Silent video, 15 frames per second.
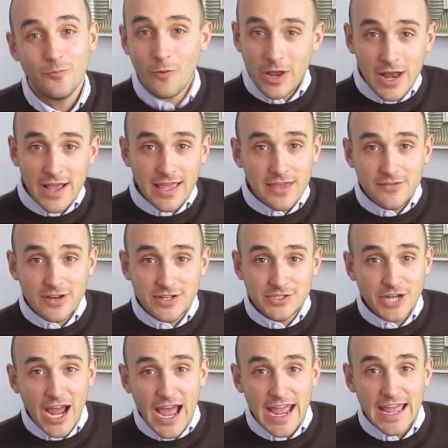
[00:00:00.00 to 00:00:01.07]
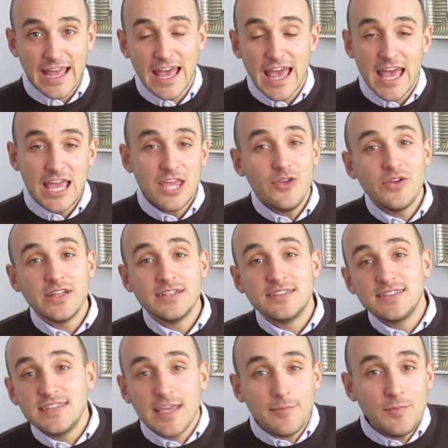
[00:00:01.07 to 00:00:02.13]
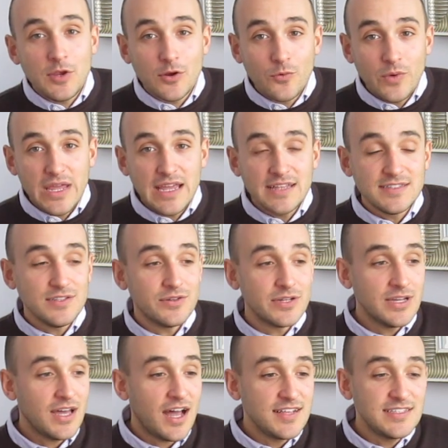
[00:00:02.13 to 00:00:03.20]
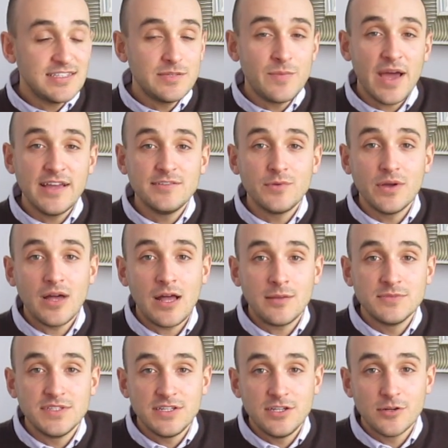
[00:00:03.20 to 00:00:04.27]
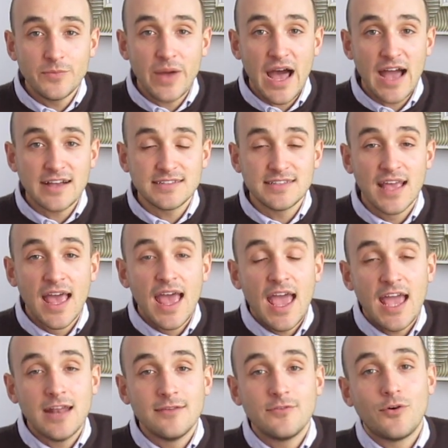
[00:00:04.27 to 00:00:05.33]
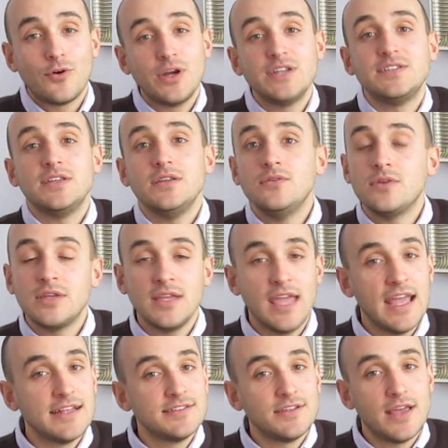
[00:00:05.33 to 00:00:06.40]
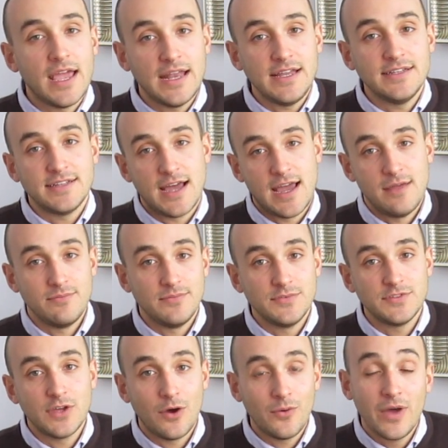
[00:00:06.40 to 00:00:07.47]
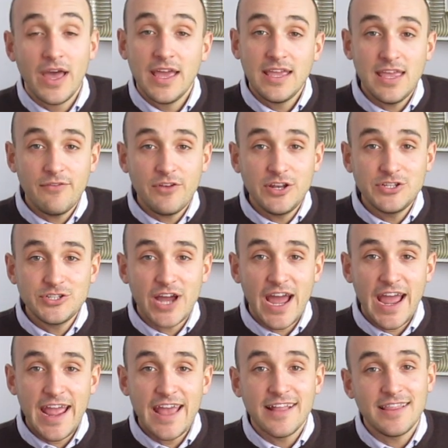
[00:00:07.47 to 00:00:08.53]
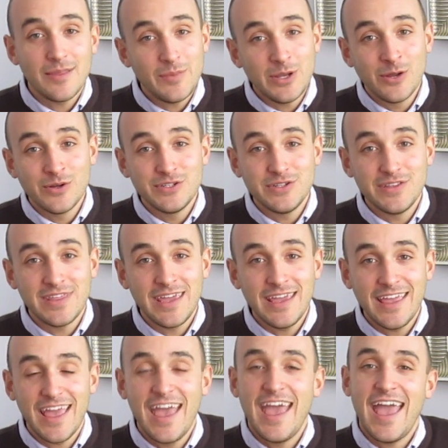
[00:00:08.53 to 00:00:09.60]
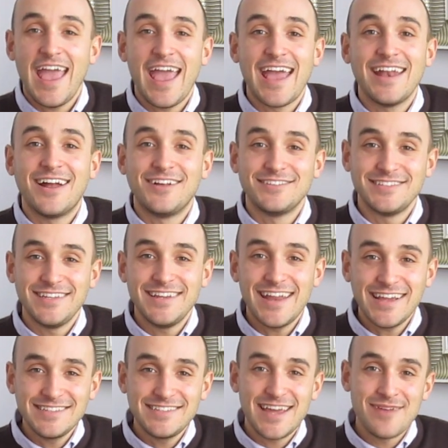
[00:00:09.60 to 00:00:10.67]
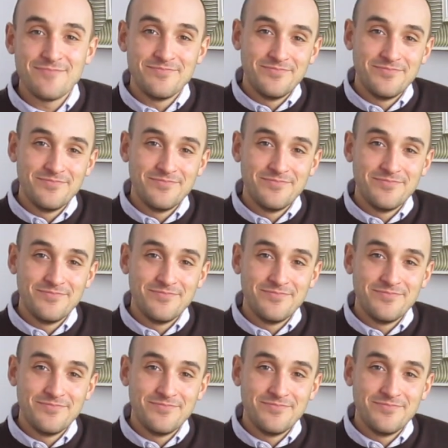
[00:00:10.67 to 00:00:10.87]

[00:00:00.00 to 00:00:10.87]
Why not give it a try? You can skip your weeks, you can customize what comes in your box, and of course, you can cancel anytime. So give it a try, let me know what you think, and I'll see you next time.